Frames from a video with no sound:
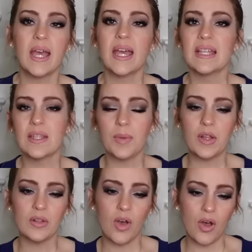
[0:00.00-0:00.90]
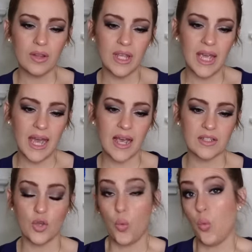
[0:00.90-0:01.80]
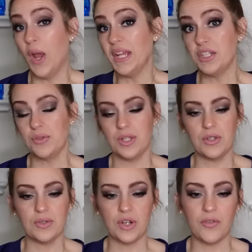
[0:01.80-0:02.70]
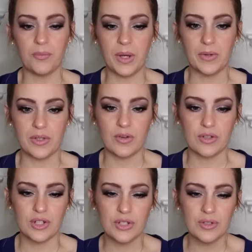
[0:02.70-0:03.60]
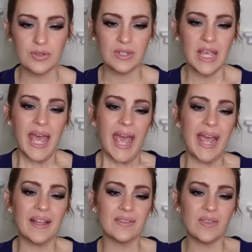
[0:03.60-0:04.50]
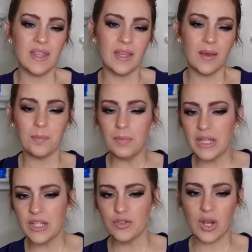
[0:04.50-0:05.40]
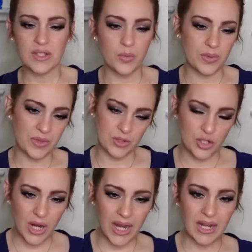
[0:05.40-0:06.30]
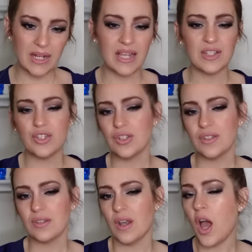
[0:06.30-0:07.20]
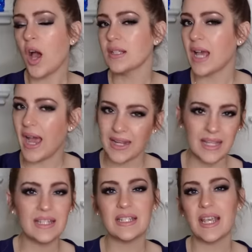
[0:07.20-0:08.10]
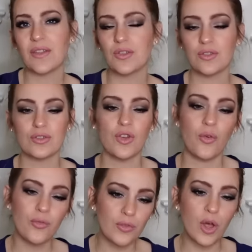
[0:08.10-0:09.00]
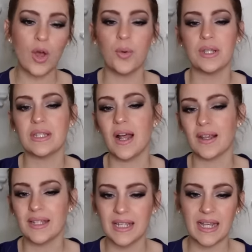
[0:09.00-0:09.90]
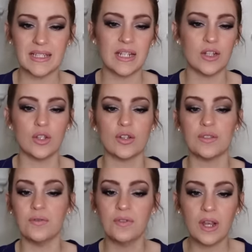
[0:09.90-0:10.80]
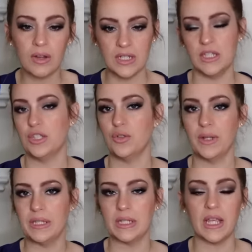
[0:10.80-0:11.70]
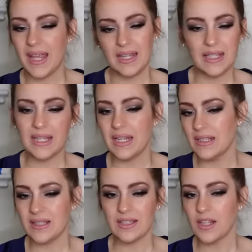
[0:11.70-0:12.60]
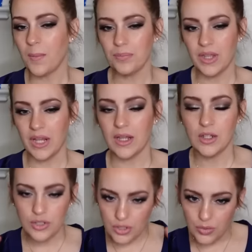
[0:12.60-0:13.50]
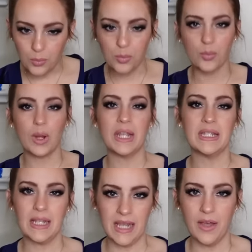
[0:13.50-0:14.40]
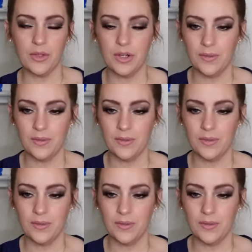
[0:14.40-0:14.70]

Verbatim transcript: Isabel Lawley has way too huge of bows on her shoes, and the mini dress with the train is just not tied in together. There's no flow, it's not connected, it looks very disjointed. It needs something to bring it together.